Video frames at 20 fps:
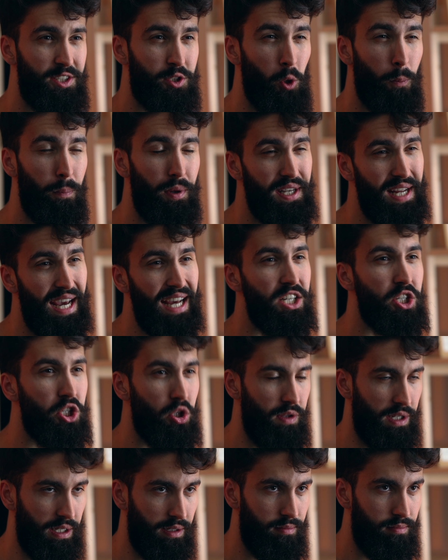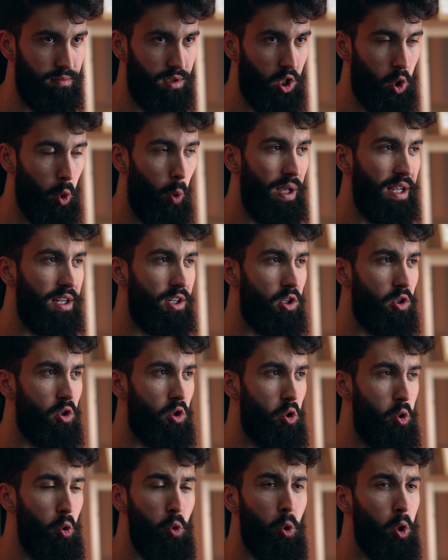And so potentially going
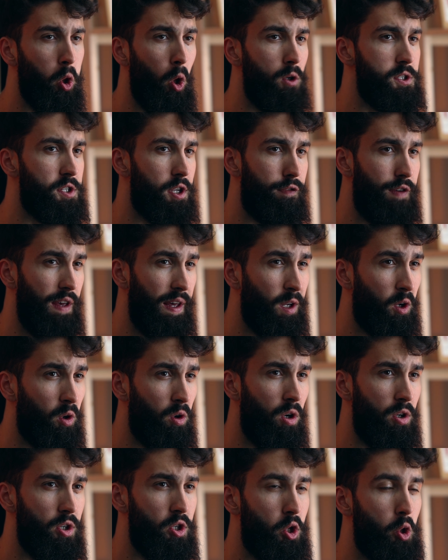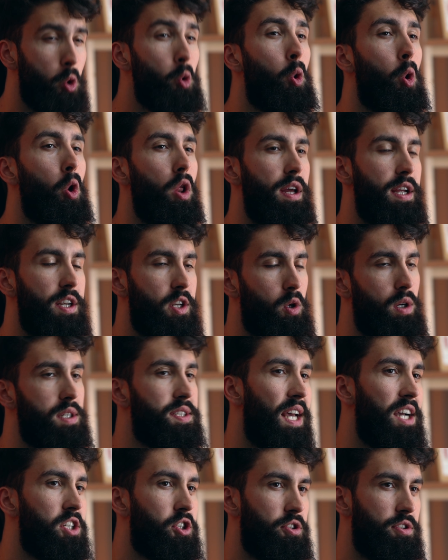too close to failure too early into a
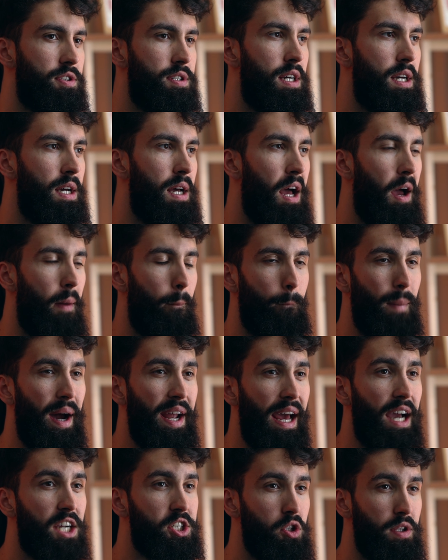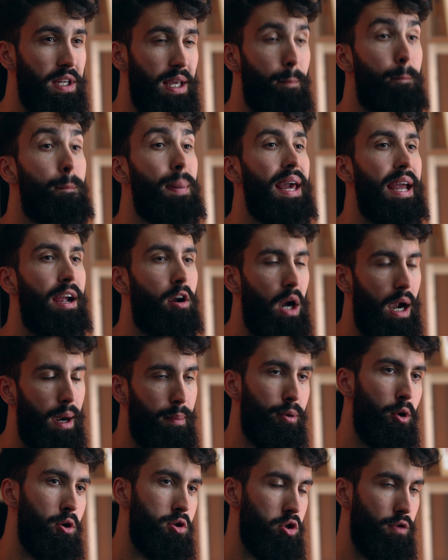session might actually impair
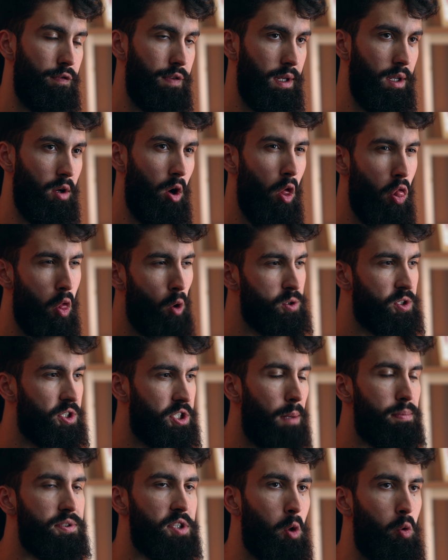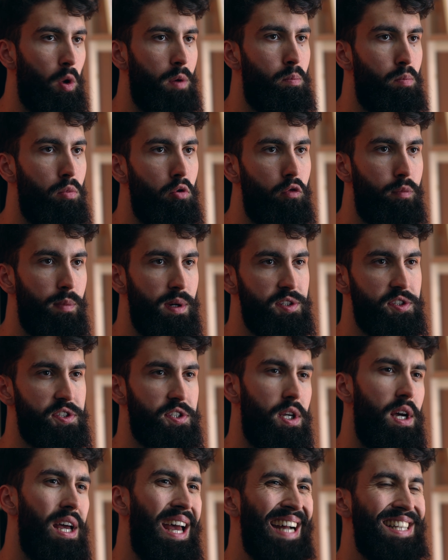hypertrophy on those subsequent
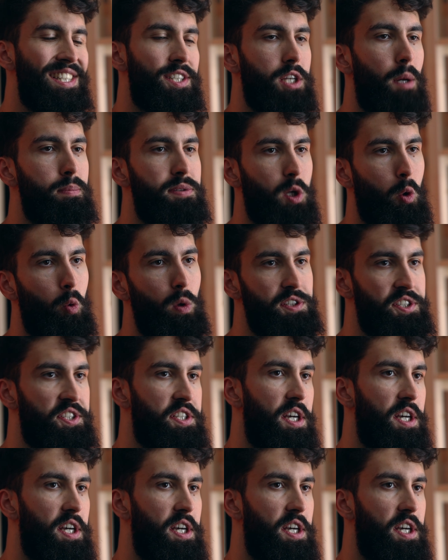movements and subsequent